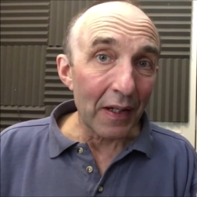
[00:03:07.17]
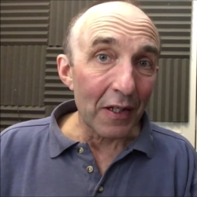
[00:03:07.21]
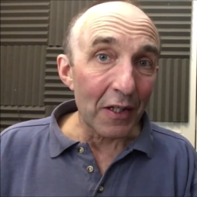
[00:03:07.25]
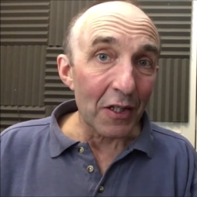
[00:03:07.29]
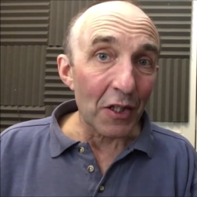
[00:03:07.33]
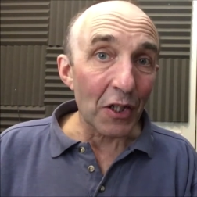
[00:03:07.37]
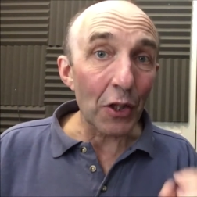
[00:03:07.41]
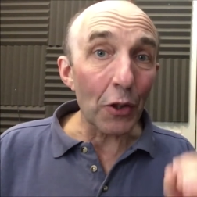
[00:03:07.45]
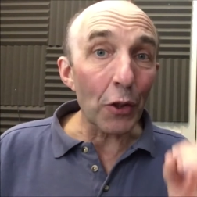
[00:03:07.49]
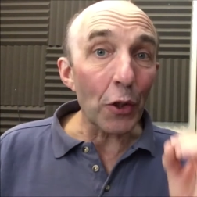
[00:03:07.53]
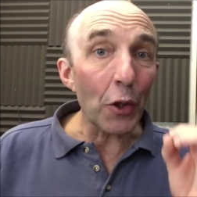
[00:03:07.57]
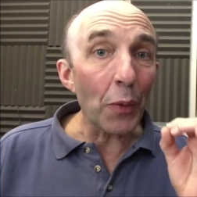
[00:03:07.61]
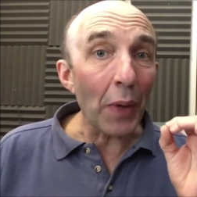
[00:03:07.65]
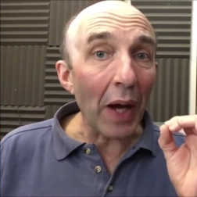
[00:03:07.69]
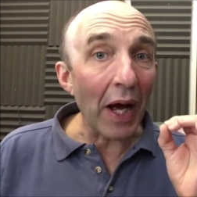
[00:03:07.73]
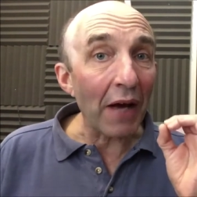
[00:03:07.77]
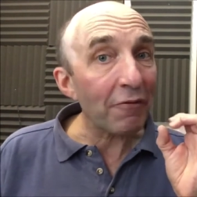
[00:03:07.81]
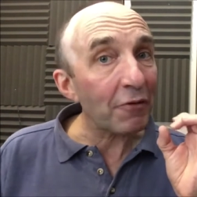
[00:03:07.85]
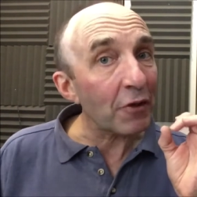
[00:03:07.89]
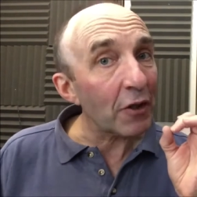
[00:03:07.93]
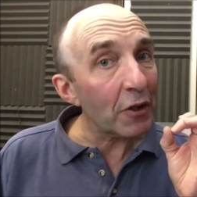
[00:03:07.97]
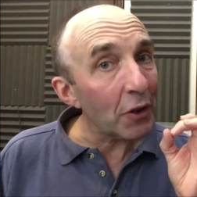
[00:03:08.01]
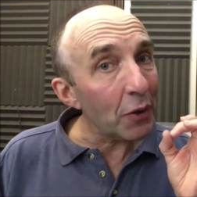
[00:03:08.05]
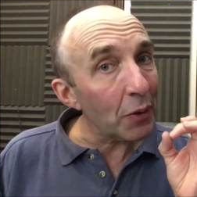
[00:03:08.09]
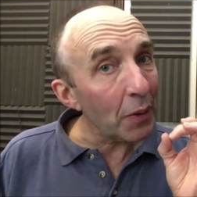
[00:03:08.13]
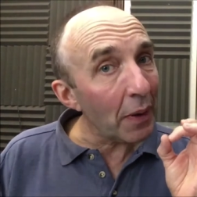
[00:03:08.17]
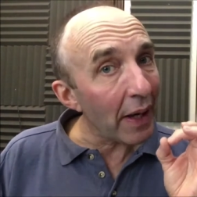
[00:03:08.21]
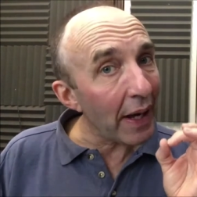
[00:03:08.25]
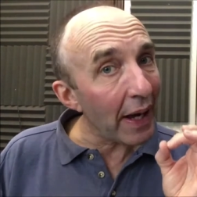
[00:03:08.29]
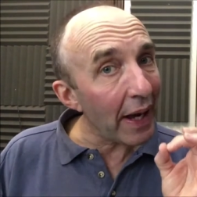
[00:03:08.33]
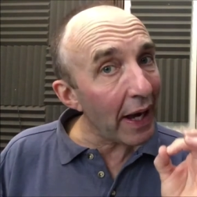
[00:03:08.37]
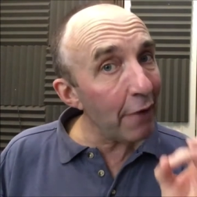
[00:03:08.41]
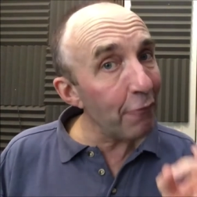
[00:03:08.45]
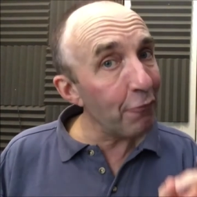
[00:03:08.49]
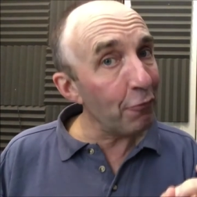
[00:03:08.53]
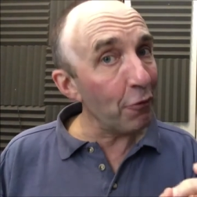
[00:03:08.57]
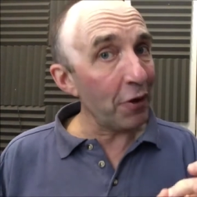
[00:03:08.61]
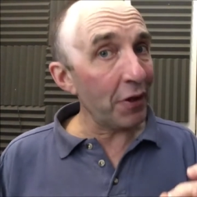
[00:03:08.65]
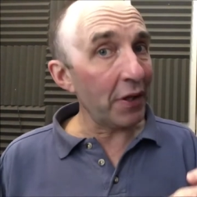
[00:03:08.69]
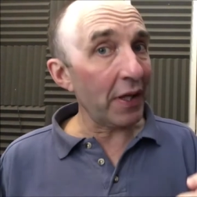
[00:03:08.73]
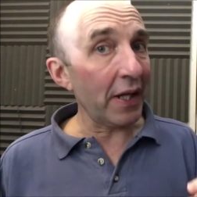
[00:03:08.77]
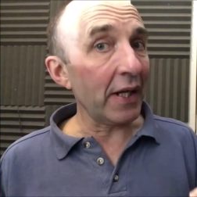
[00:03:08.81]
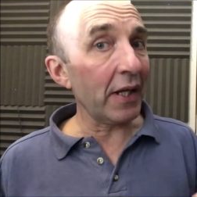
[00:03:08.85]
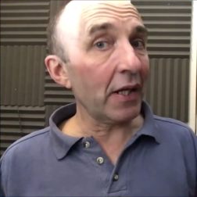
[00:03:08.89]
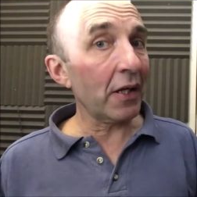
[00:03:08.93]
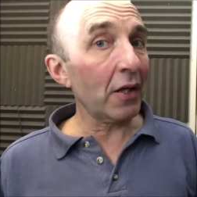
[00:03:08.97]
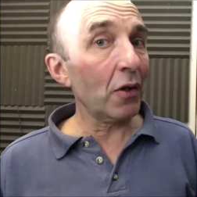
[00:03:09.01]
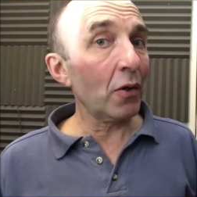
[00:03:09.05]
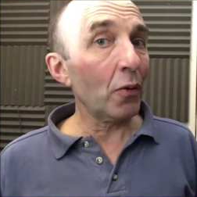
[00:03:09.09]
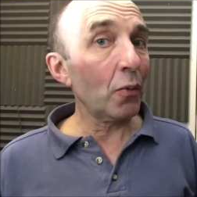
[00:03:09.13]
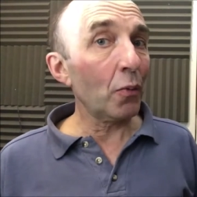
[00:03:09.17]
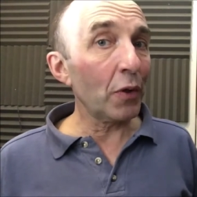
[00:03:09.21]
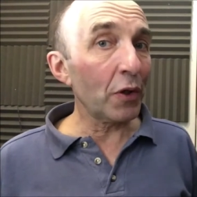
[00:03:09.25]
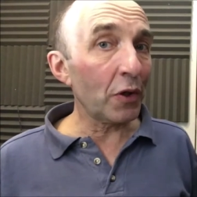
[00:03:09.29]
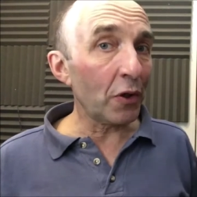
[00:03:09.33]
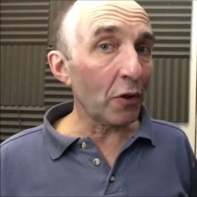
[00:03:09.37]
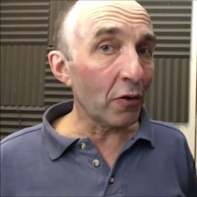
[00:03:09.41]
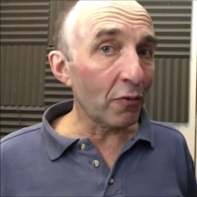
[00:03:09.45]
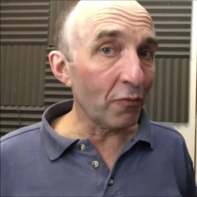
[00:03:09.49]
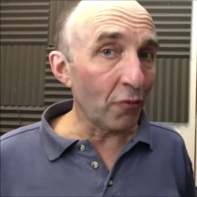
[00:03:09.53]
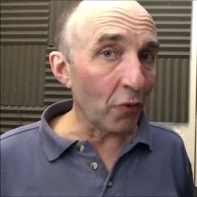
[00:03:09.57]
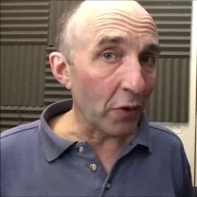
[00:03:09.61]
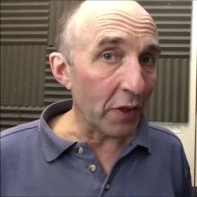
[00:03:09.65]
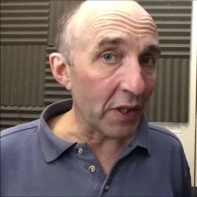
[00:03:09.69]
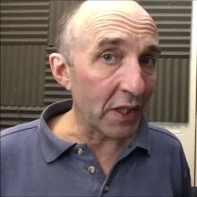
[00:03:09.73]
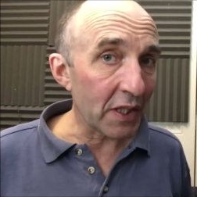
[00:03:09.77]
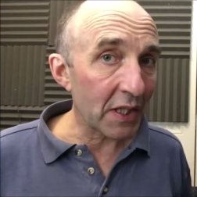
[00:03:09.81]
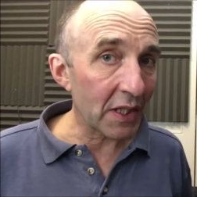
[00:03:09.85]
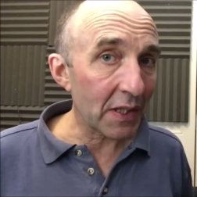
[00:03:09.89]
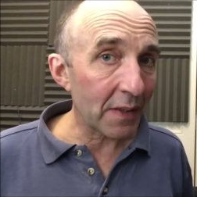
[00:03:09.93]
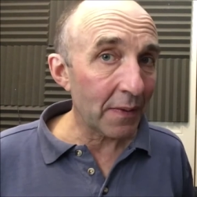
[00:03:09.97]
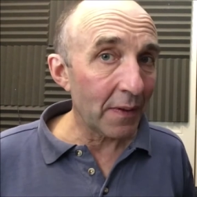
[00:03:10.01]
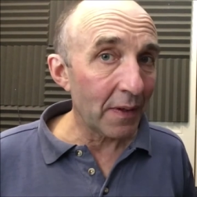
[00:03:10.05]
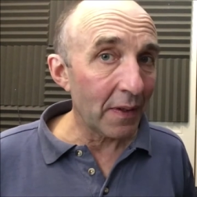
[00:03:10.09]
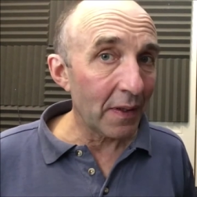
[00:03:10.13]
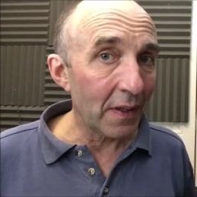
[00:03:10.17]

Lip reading: So you have to do everything with your voice.